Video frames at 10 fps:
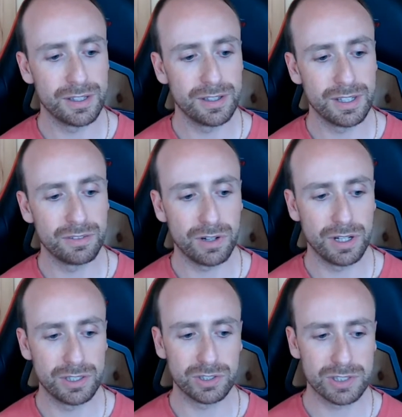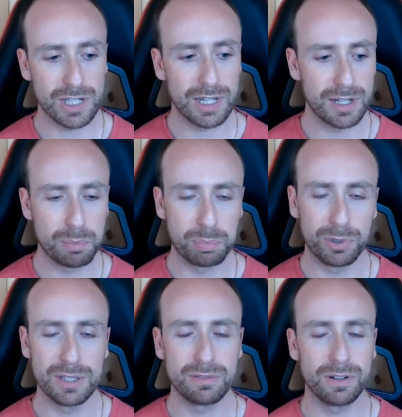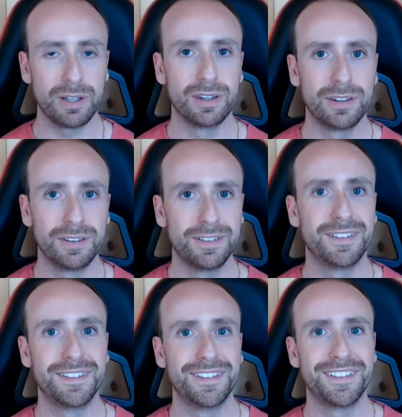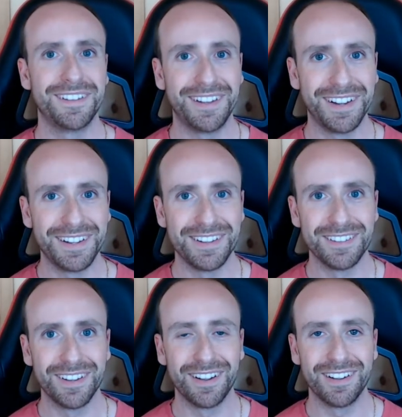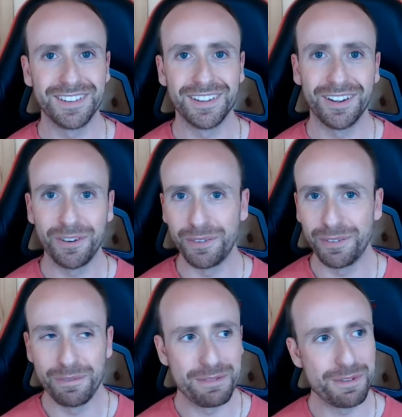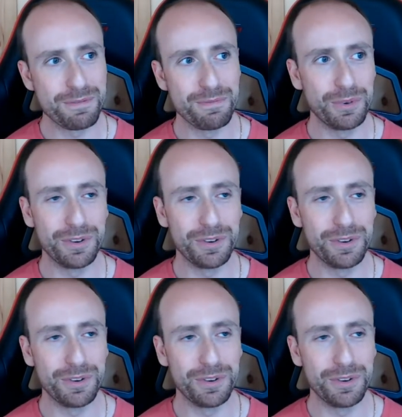I'd have just taken a breather, and I maybe wouldn't have